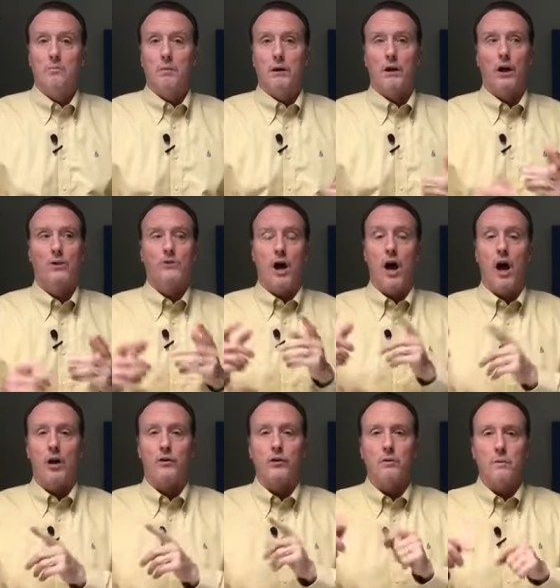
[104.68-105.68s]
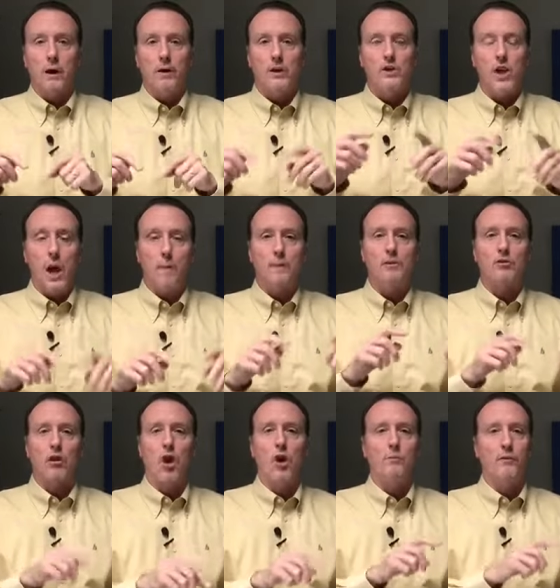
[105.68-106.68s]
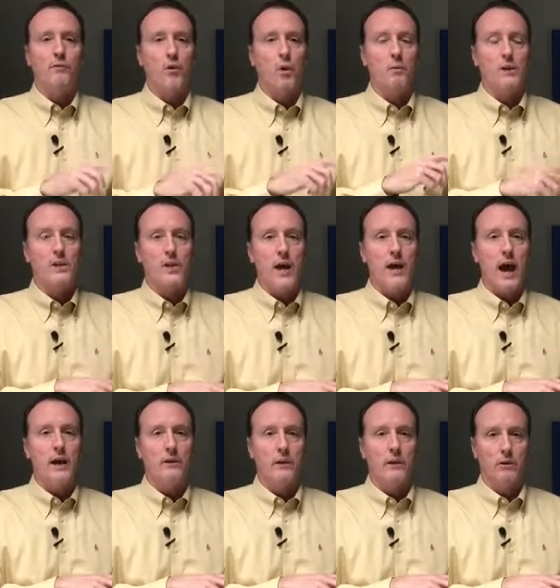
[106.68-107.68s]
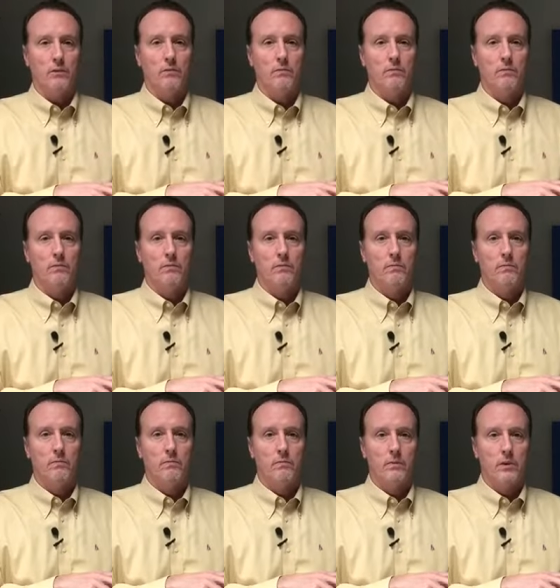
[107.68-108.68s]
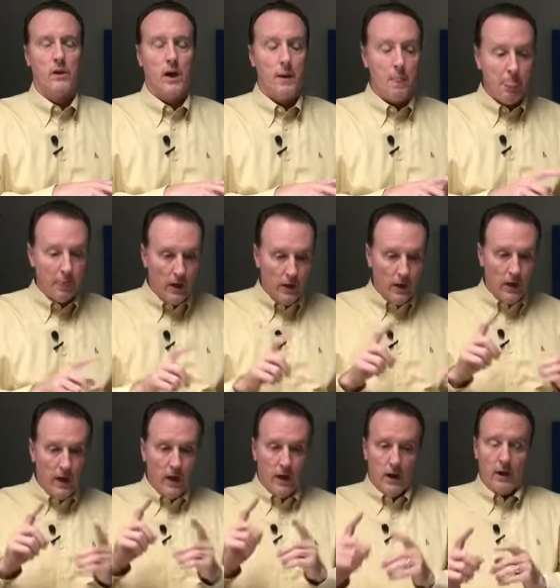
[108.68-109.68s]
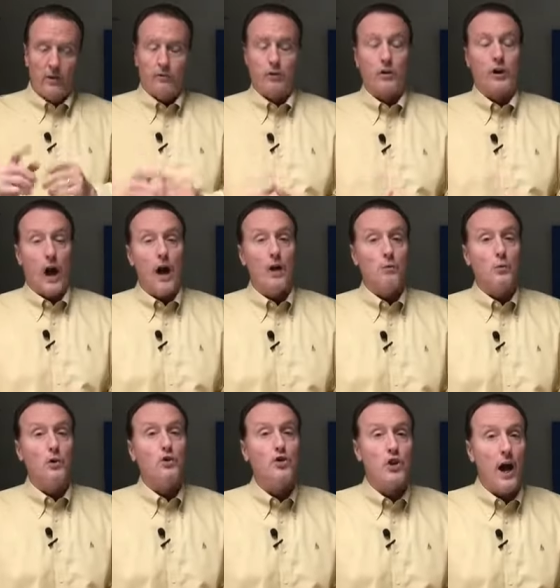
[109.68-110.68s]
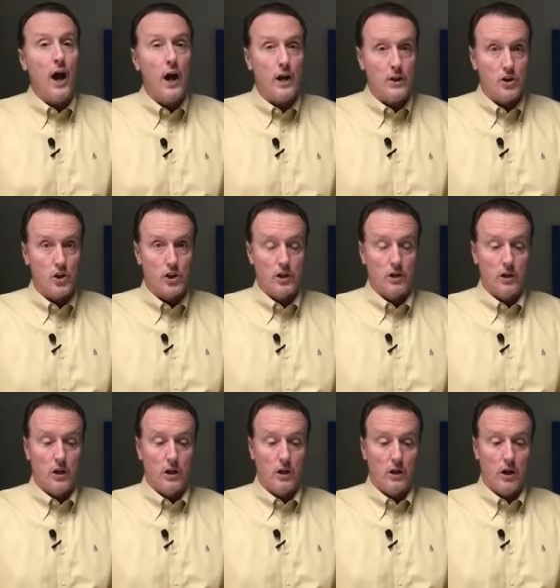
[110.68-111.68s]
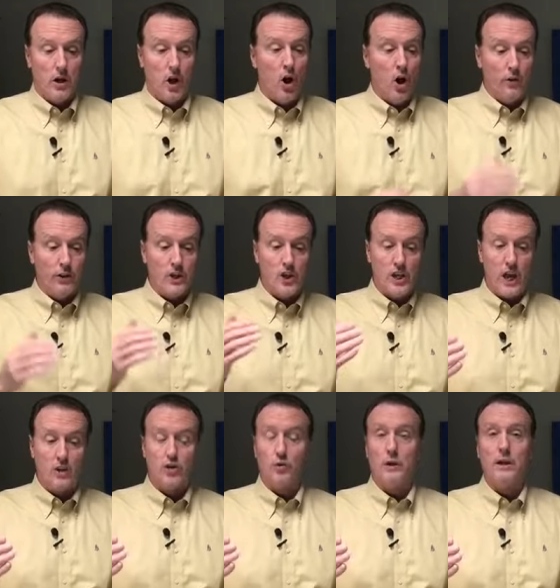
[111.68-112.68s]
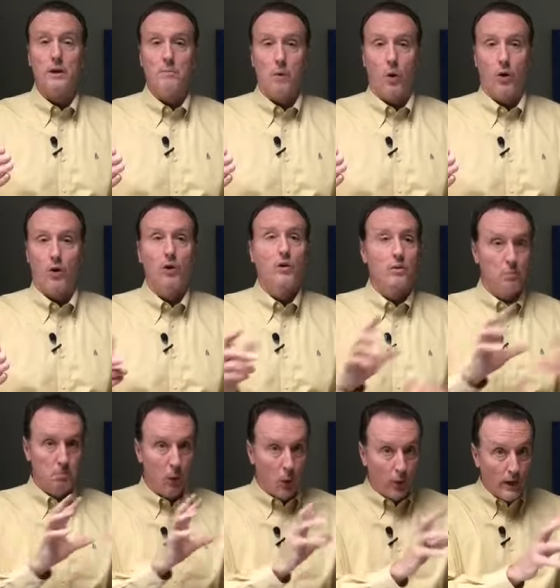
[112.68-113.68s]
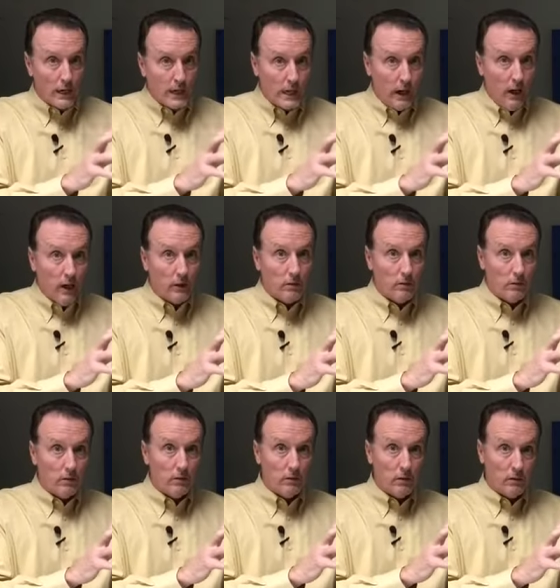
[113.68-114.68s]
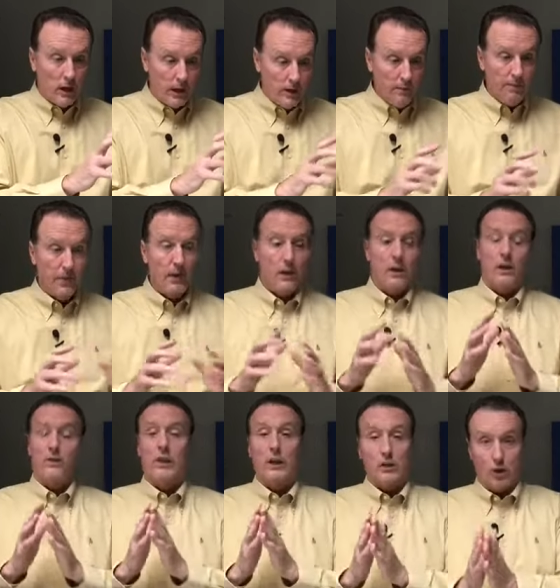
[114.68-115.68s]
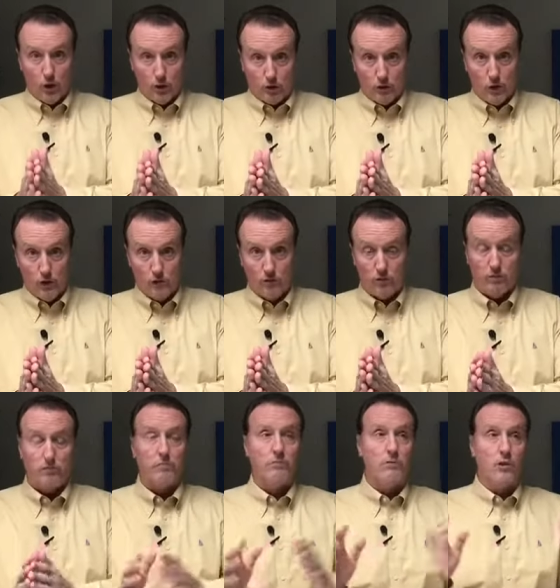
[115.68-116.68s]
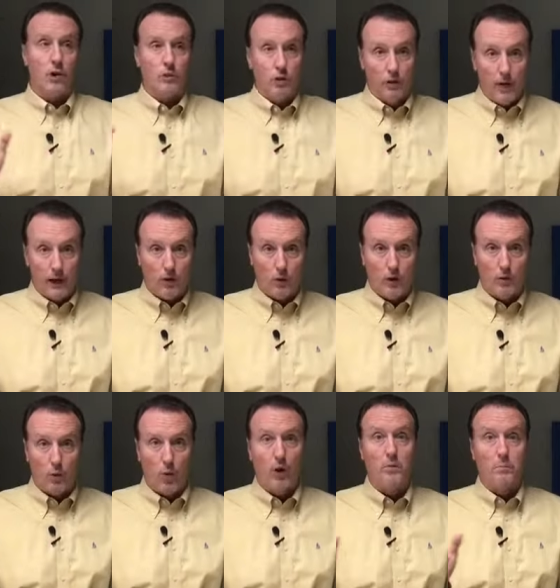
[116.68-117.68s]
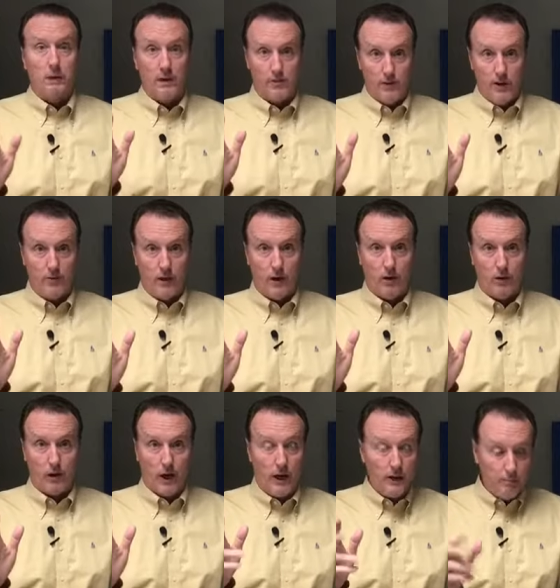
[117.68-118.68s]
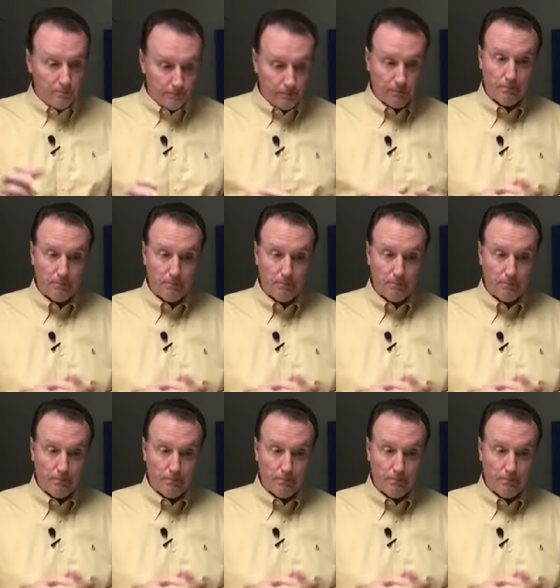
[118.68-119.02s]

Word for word: because honoring marriage happens long before we say I do. Okay? For God will judge all the sexually immoral, porneia, all right? The adulterers, don't know that Greek word, but it's in there, okay?